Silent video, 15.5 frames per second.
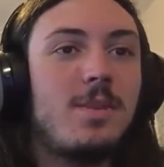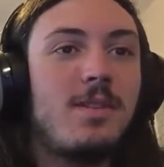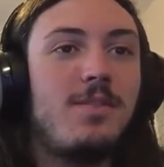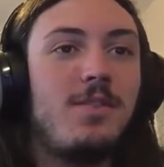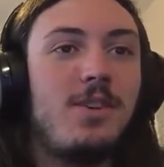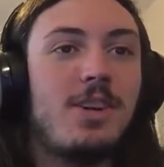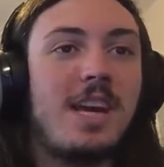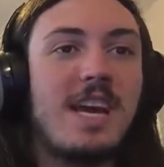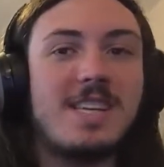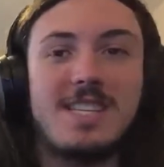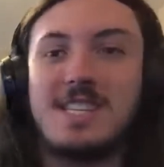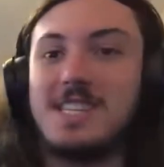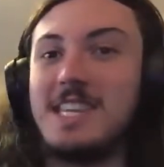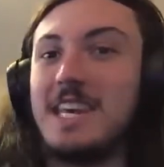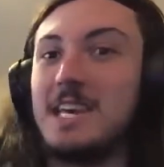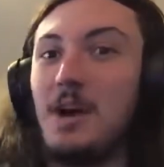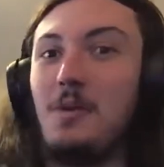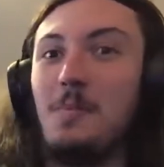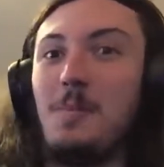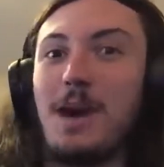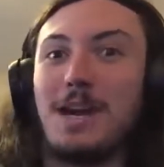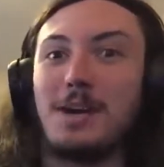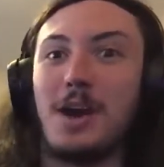Viliax is like, oh
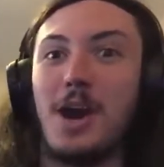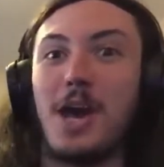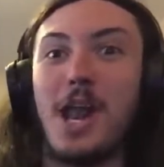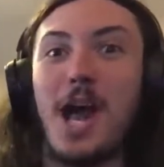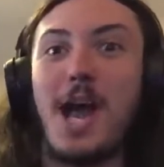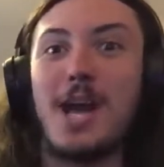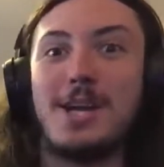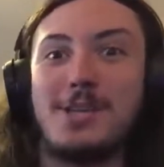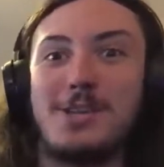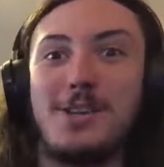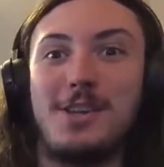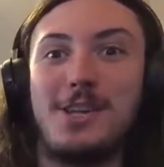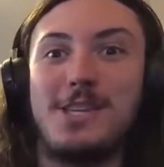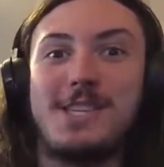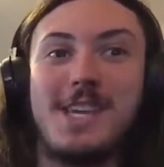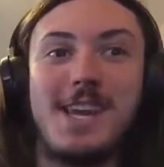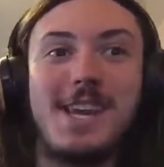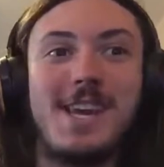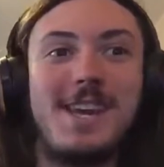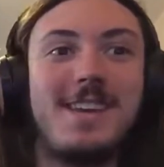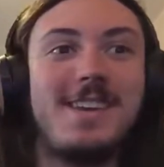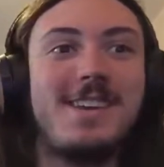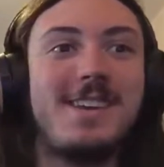my god, I actually did
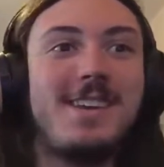it!